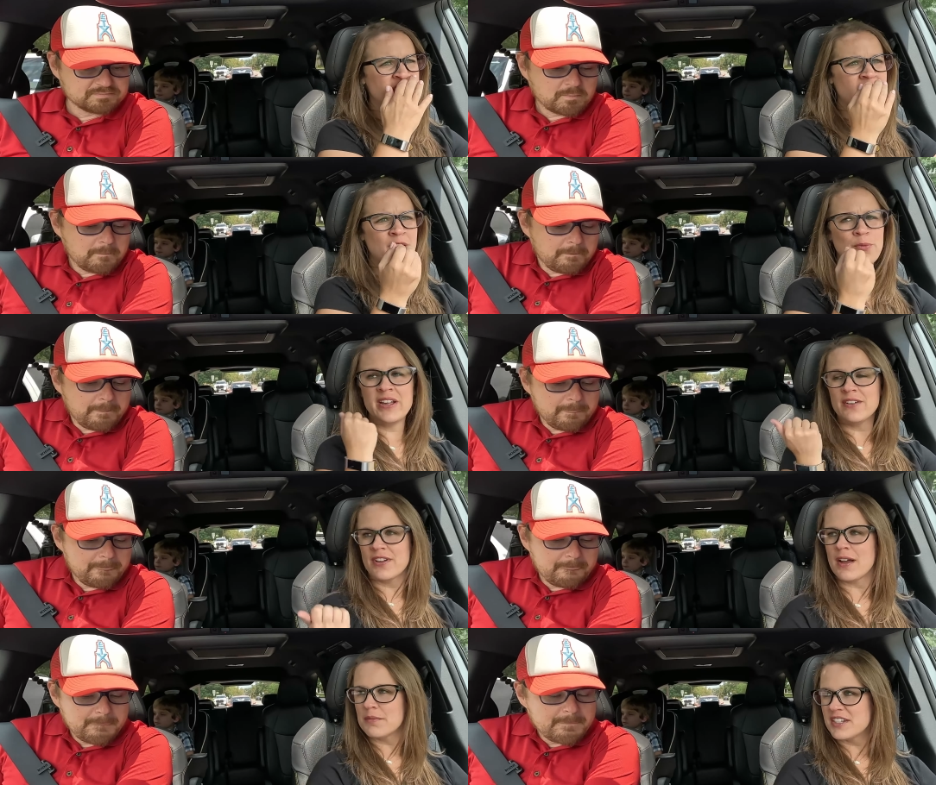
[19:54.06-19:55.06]
Speaker 1: that we
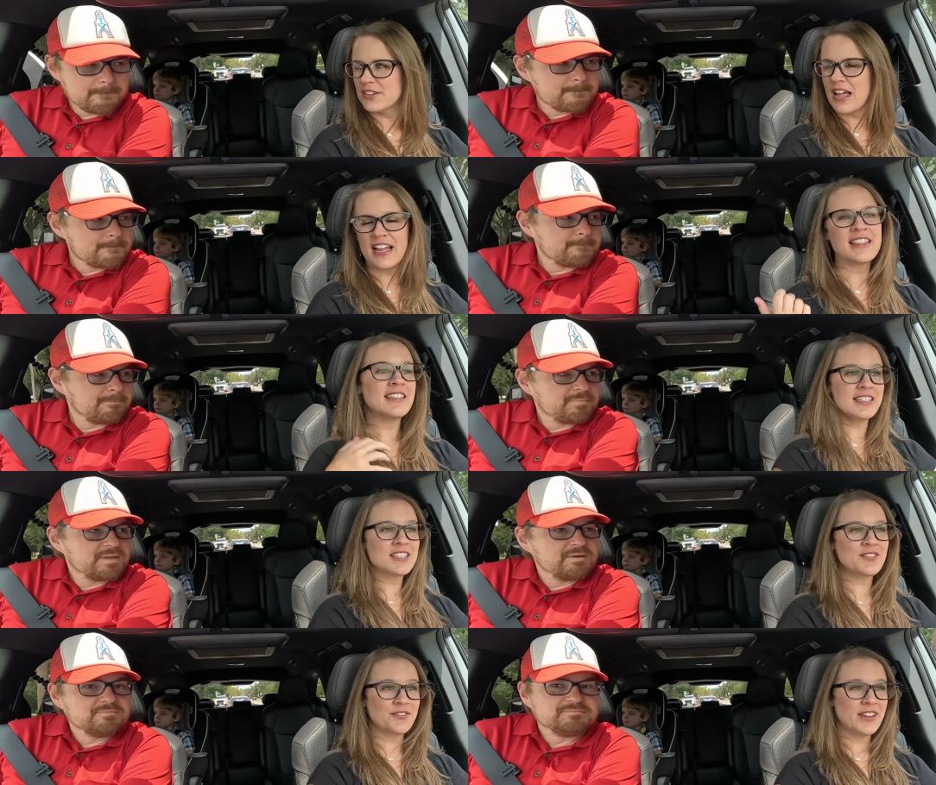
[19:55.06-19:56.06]
have come to like that
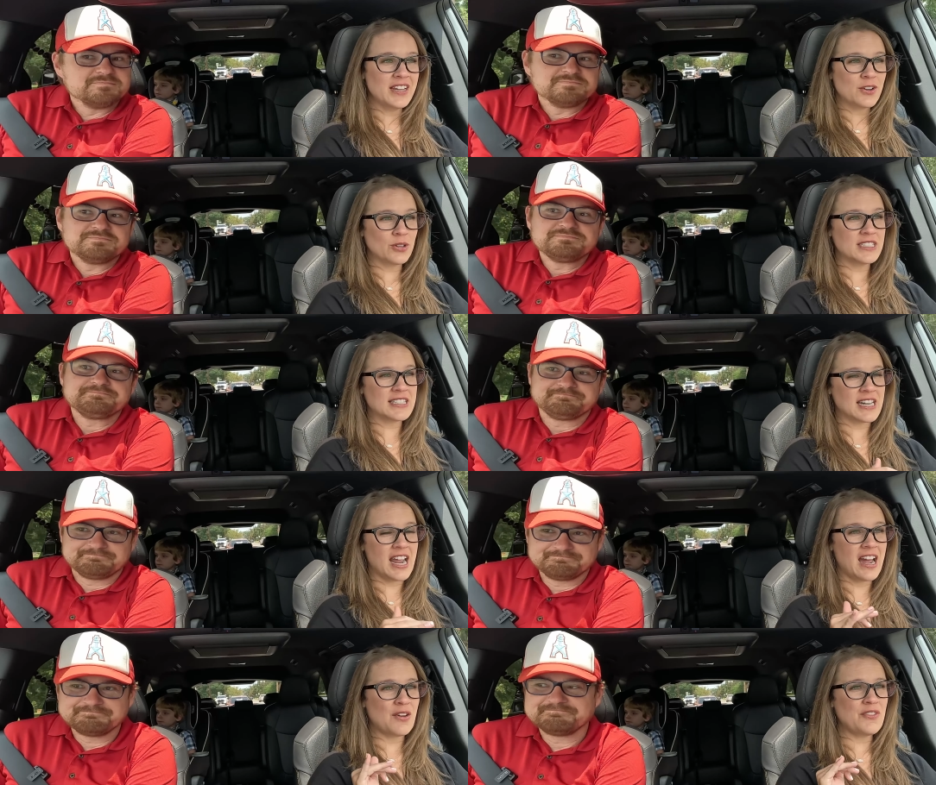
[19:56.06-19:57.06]
this vehicle doesn't
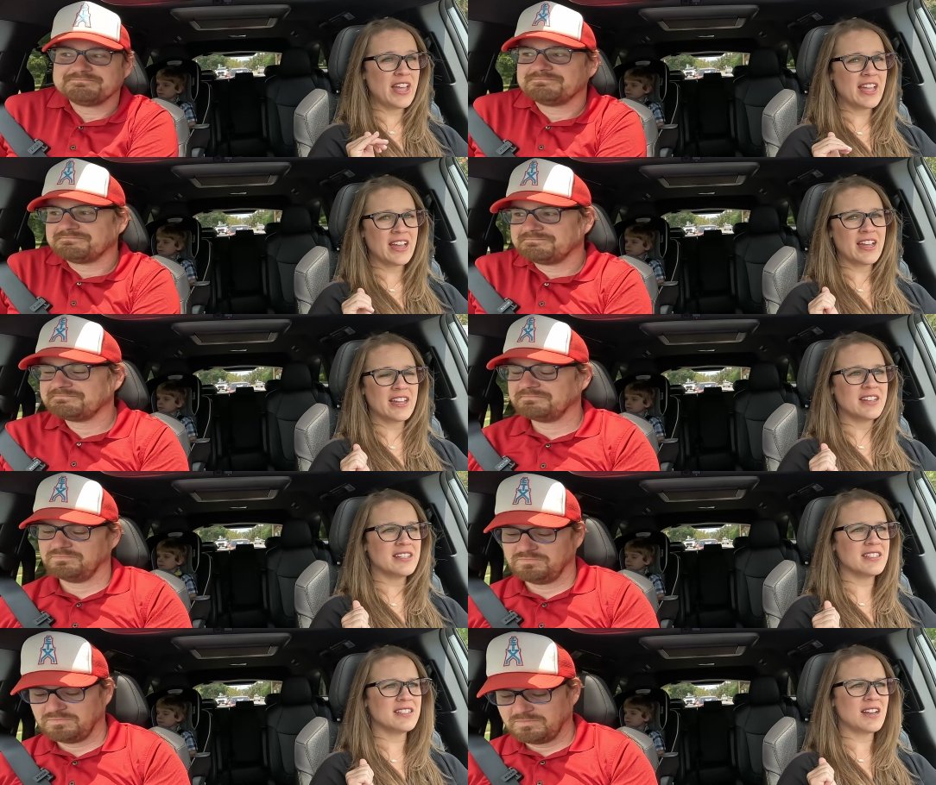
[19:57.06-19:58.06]
have,
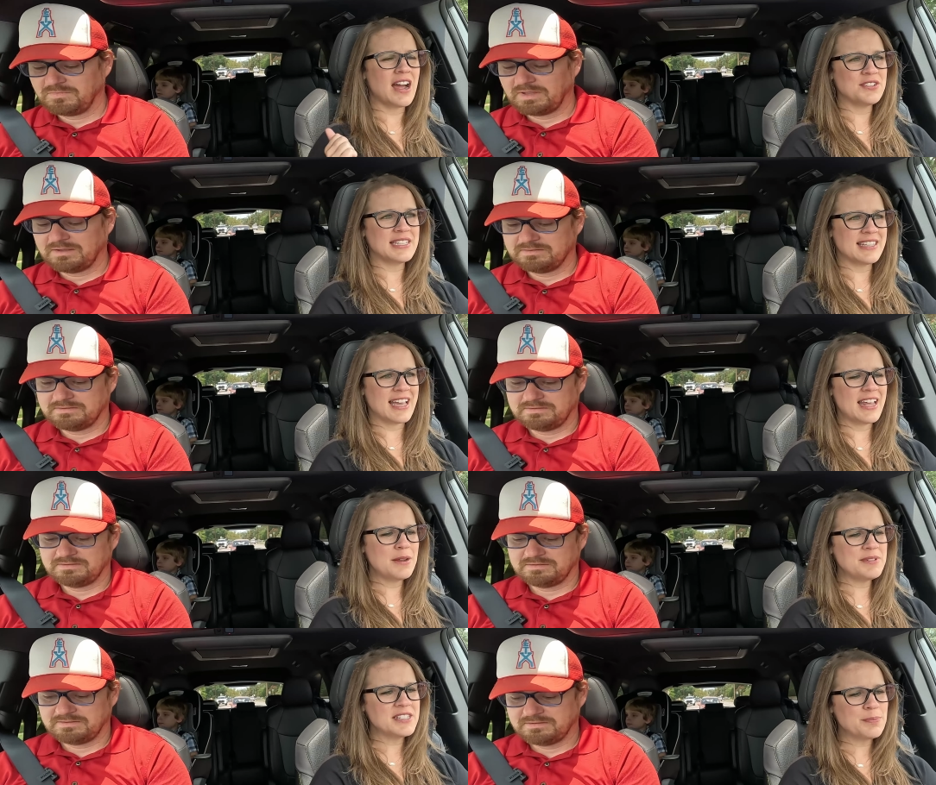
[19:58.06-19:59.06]
and I'd say the
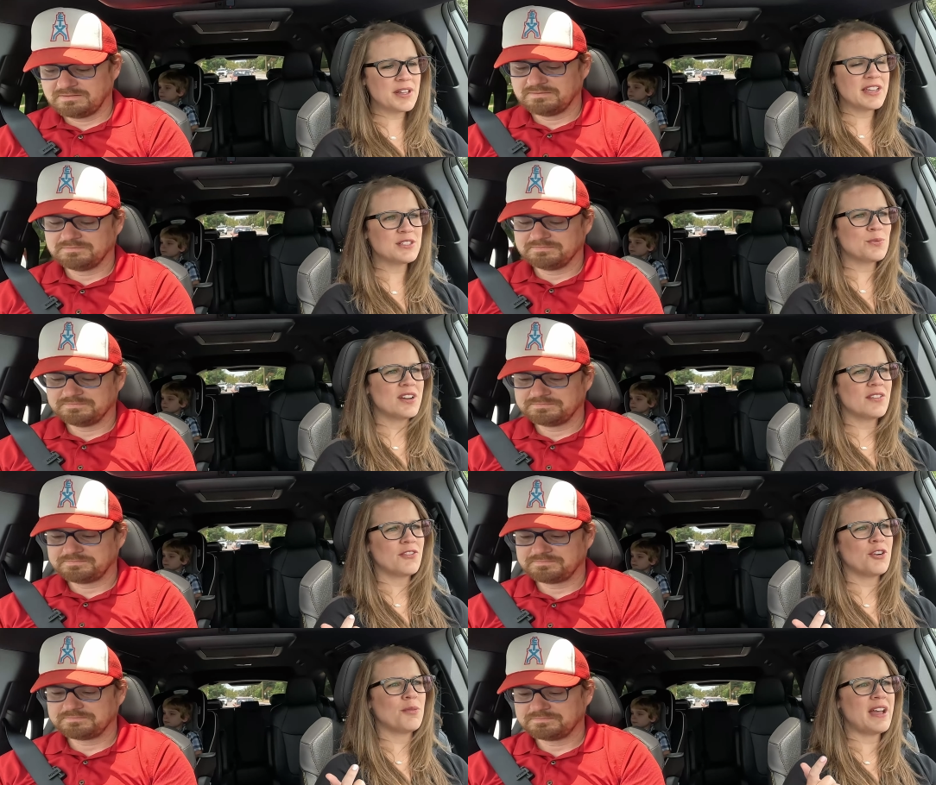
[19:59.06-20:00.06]
head-up display is one
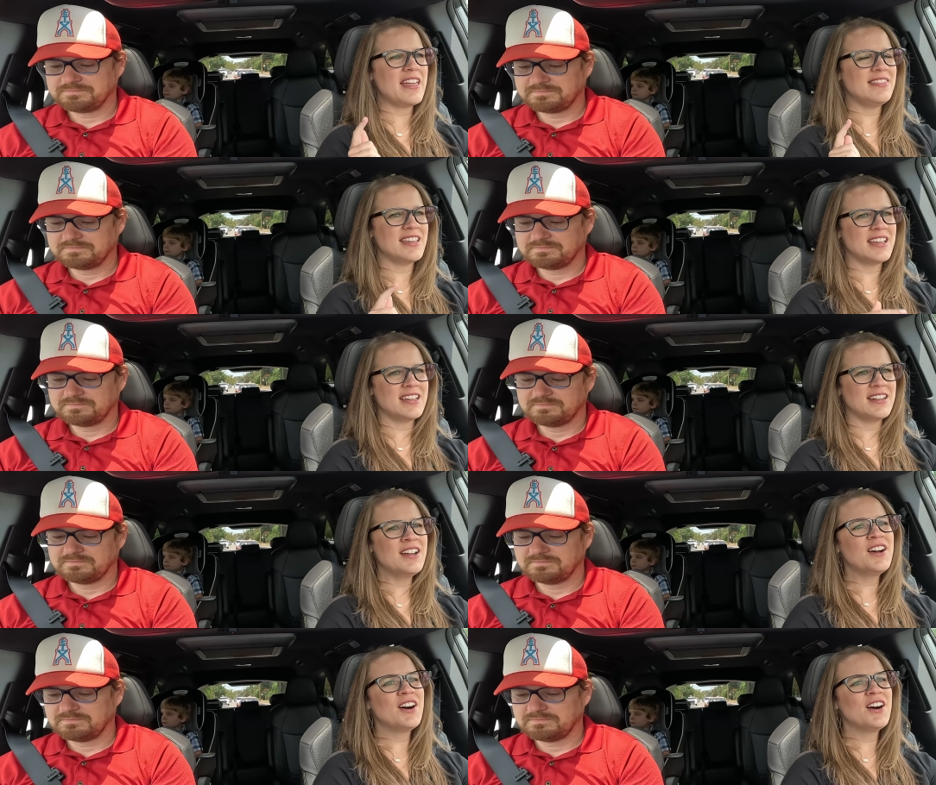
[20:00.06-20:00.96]
of them, and then